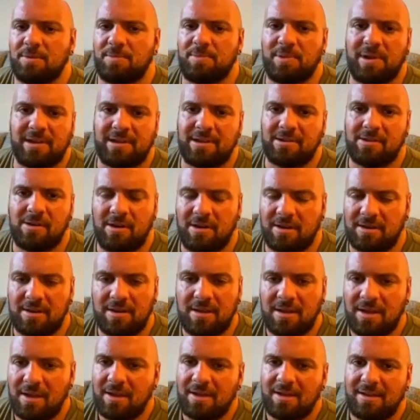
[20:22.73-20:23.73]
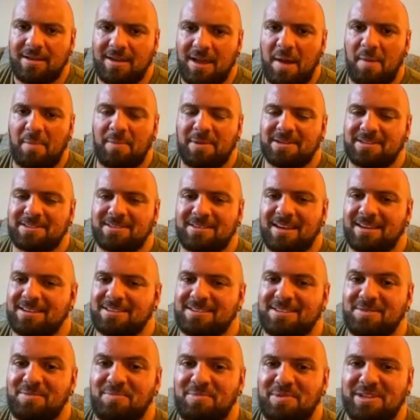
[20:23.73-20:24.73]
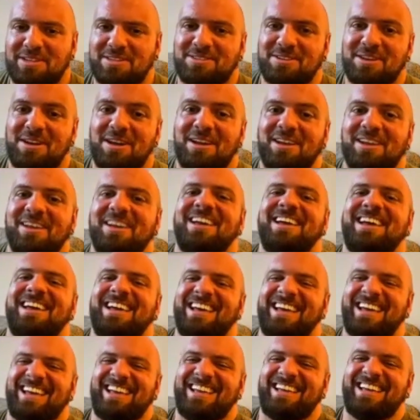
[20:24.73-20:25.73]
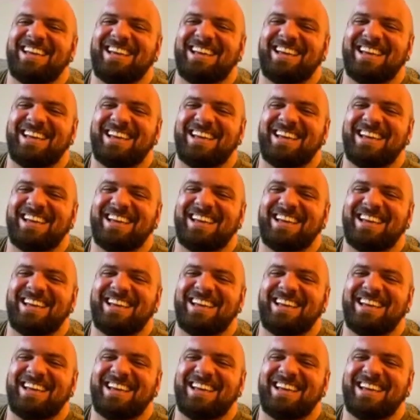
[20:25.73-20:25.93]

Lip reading: depending on how many slices of pizza I eat.